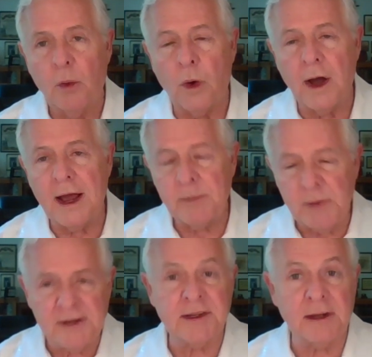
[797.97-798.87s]
Why?
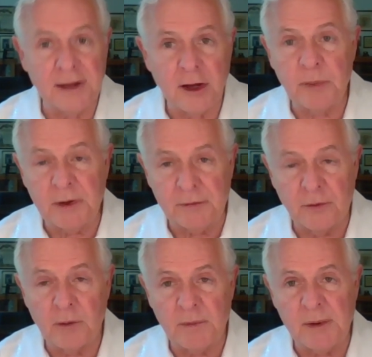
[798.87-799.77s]
Because it'll help
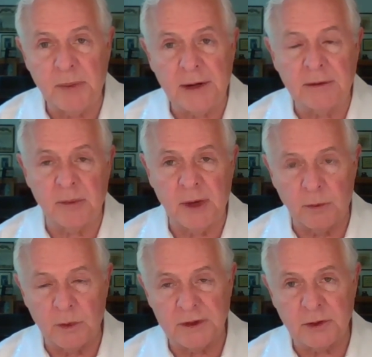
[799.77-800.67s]
inform me better
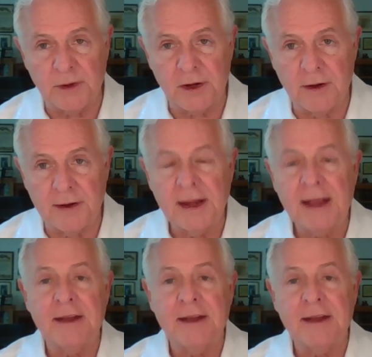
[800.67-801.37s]
about what's going on.